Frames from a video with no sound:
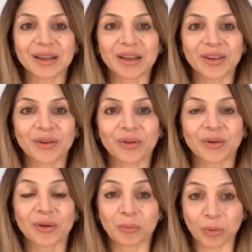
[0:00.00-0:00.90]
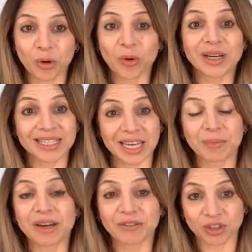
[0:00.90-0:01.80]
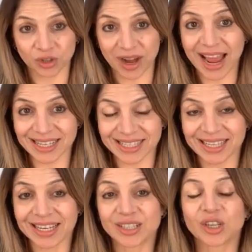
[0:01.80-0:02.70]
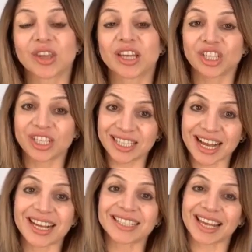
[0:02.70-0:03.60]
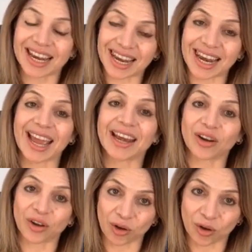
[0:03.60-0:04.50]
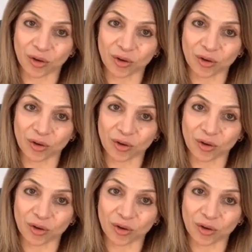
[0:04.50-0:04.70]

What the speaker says: you know, put her in a deep enough trance so that she does let go.